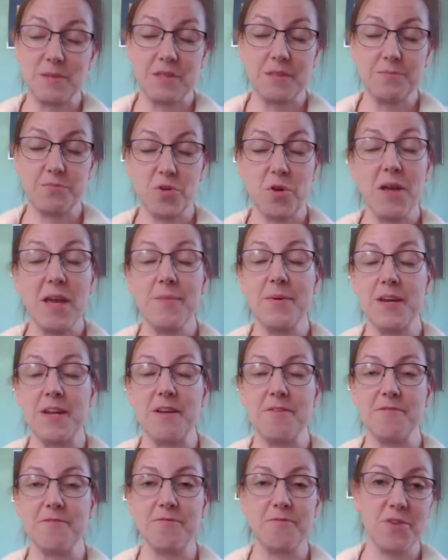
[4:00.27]

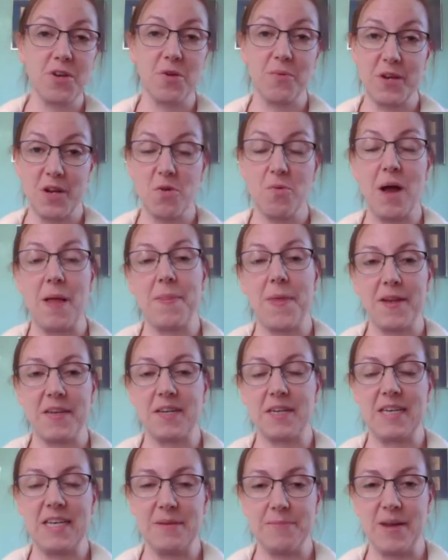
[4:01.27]
prohibitive, we don't want that to
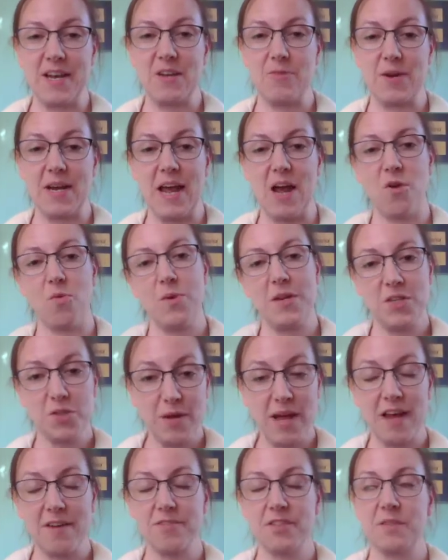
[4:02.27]
keep anyone out. We do
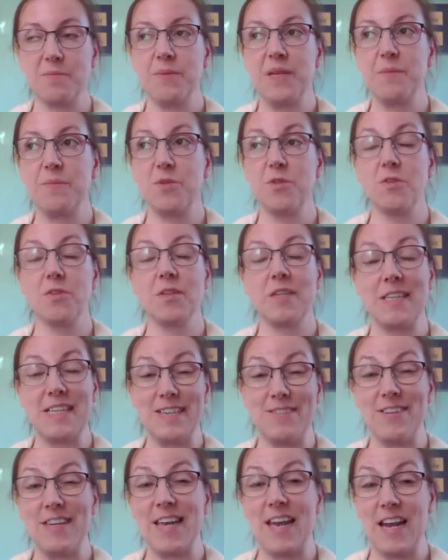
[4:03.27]
have some people
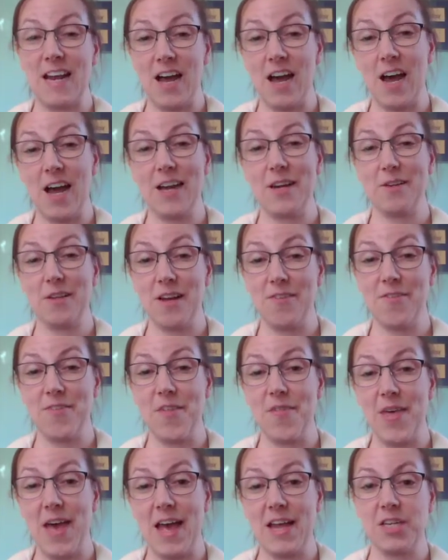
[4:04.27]
giving at a higher level
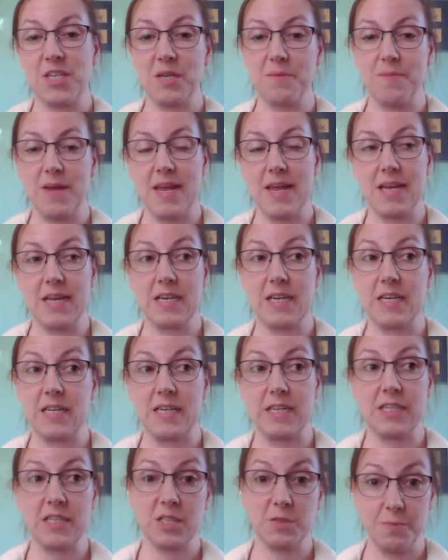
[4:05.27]
than that to make
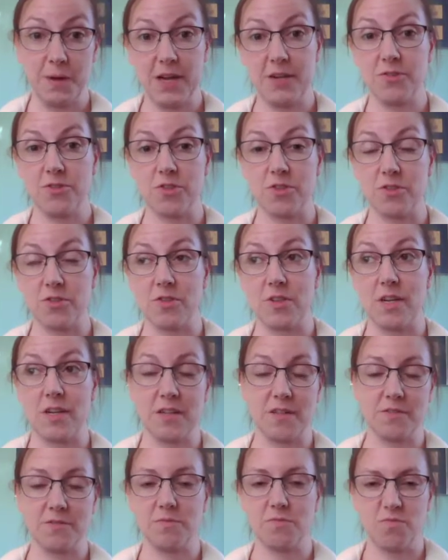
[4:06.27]

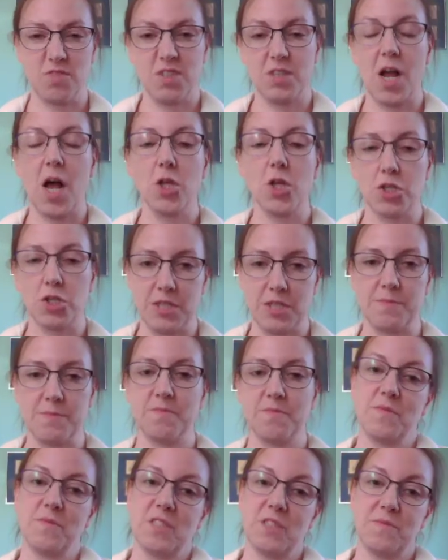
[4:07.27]
scholarship
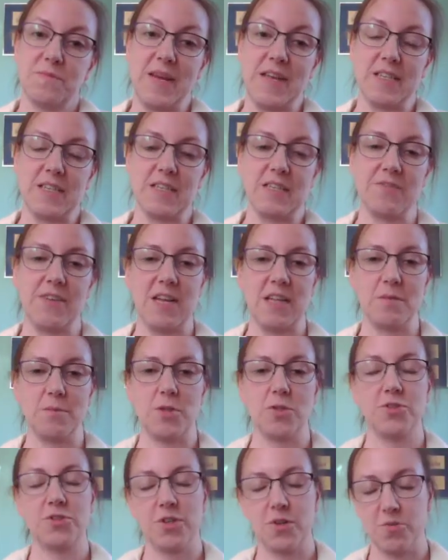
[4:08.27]
spaces
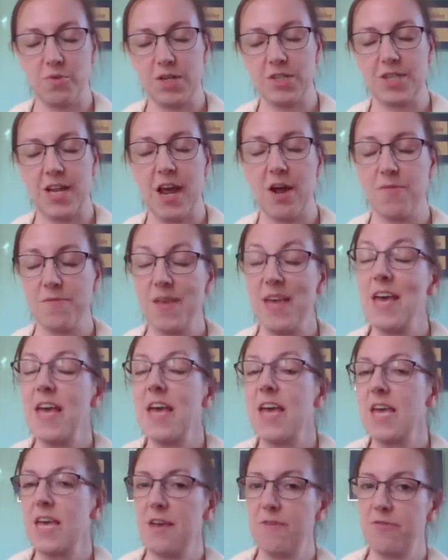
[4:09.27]
available. So reach out
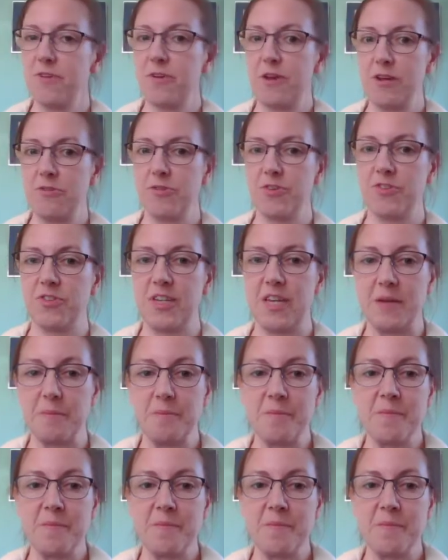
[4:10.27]
if you're interested.